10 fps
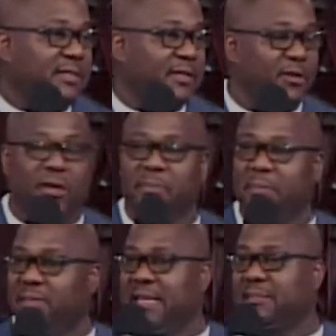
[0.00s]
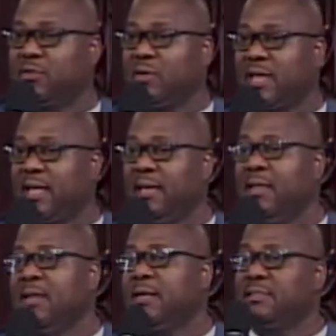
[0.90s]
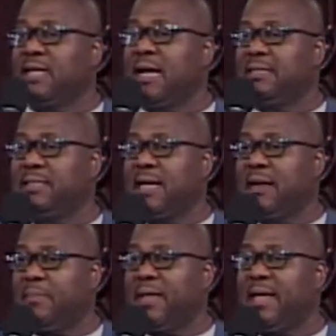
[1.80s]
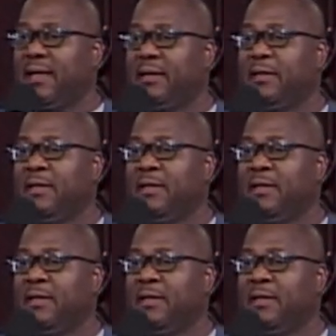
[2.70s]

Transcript: You know what I mean? But that's okay because God's got our back.